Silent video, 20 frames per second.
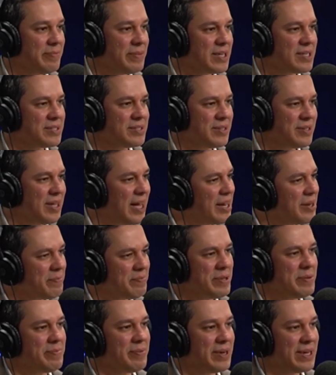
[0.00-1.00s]
because a lot
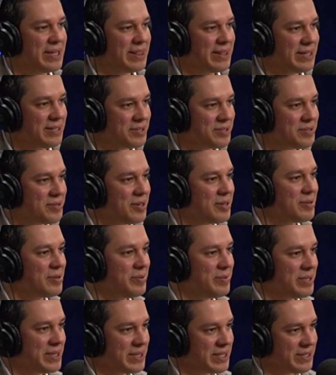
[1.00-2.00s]
of people, I think,
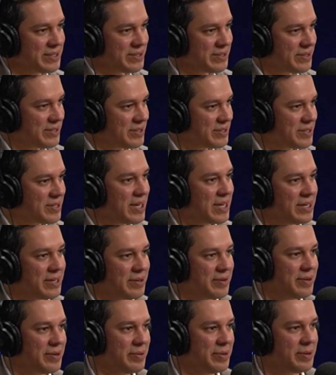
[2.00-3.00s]
struggle with this that are trying
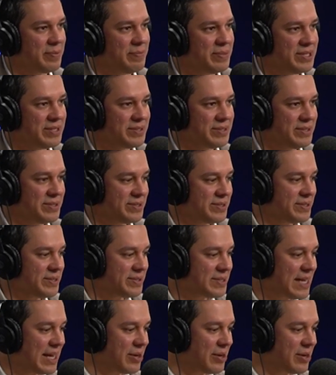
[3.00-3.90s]
to grow their businesses.